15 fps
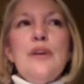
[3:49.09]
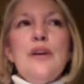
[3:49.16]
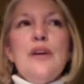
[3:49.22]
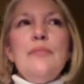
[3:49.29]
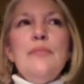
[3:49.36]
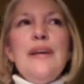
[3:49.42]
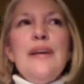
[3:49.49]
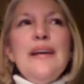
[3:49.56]

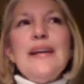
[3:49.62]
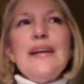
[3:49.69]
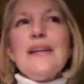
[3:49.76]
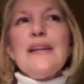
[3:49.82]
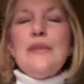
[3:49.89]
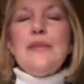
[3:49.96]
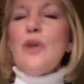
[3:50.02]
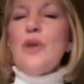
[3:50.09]

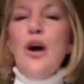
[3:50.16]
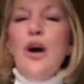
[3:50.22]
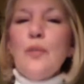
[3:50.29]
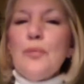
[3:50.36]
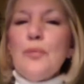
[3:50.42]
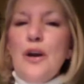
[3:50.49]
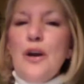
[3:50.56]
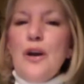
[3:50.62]
immediately we're
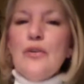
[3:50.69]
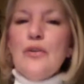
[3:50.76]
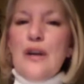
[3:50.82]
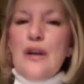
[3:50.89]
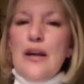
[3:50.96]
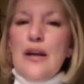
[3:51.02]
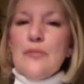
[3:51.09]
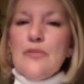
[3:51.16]
all
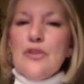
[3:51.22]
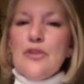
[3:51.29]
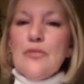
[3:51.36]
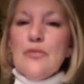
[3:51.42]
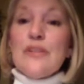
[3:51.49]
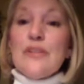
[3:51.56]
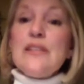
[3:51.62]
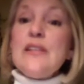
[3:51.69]
programmed to
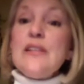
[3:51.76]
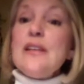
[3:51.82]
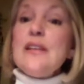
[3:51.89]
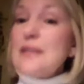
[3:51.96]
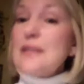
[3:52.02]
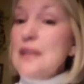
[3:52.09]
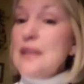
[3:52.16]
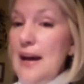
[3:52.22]

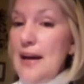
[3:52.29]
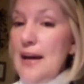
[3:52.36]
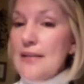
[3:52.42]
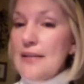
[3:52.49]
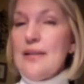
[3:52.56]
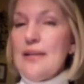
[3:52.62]
resist that.